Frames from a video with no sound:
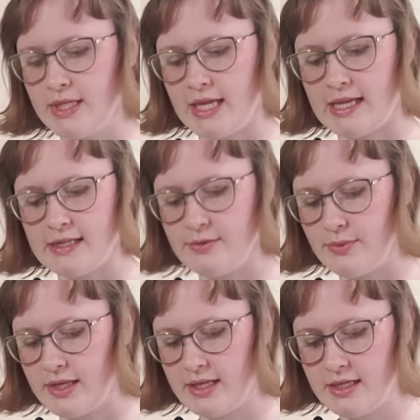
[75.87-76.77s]

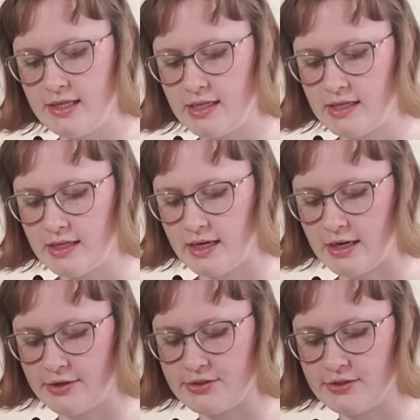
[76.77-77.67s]
Anyway,
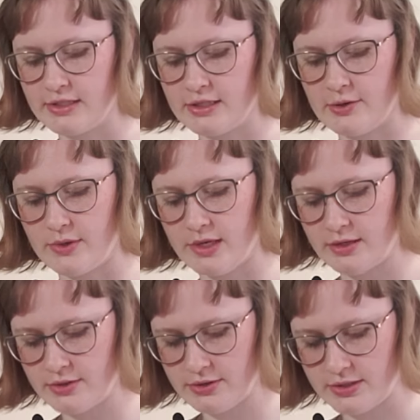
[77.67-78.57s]
I also didn't know what
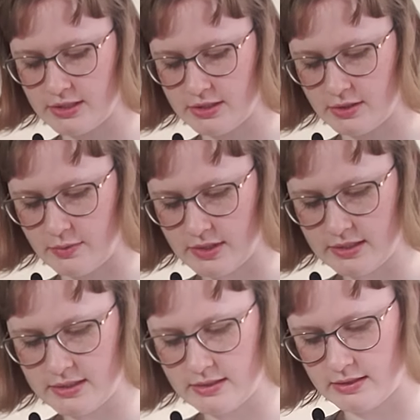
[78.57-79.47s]
understitching
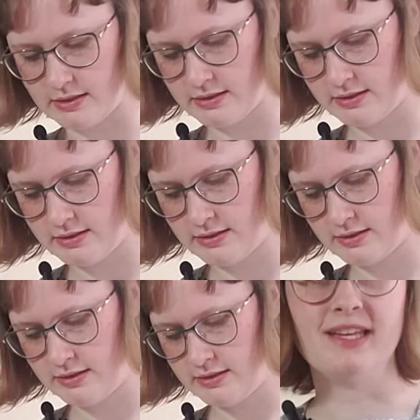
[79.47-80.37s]
was.
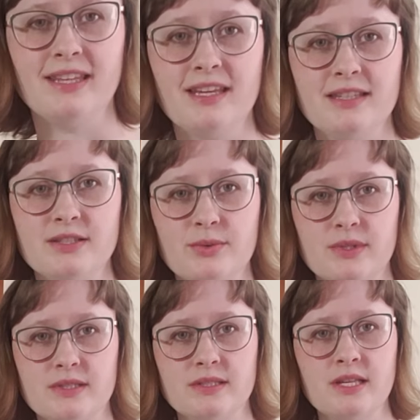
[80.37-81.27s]
I think this
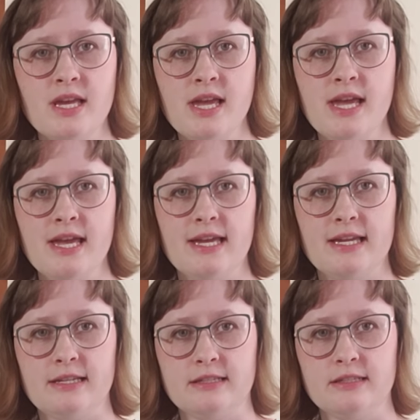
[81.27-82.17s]
was
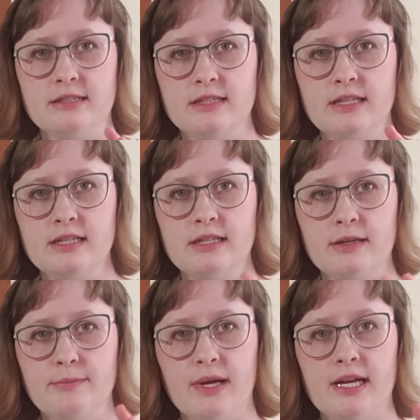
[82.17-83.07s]
in
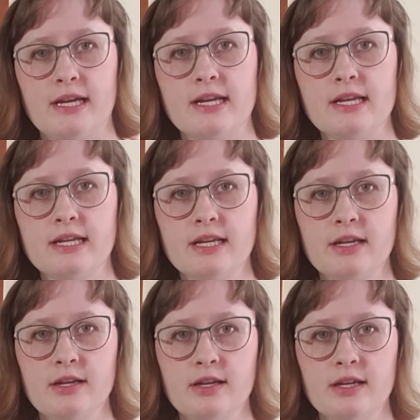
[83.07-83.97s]
my
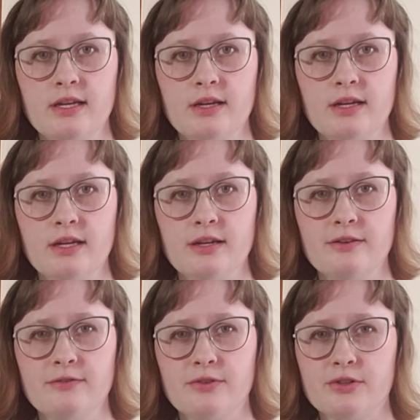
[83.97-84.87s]

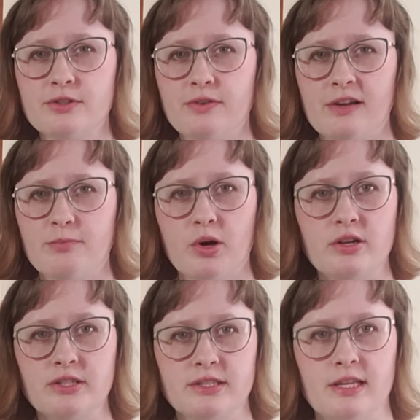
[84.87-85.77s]
first 5
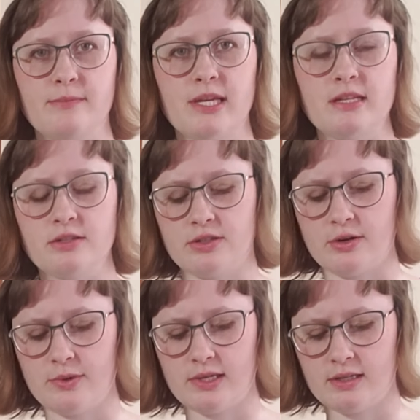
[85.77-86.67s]
projects I made
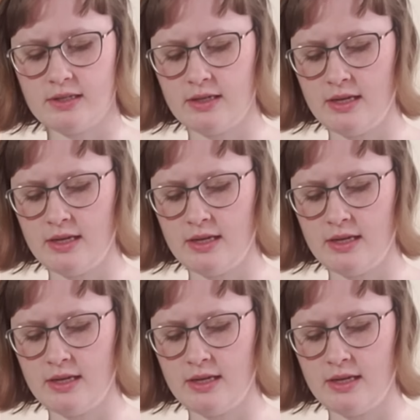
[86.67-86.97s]
sewing.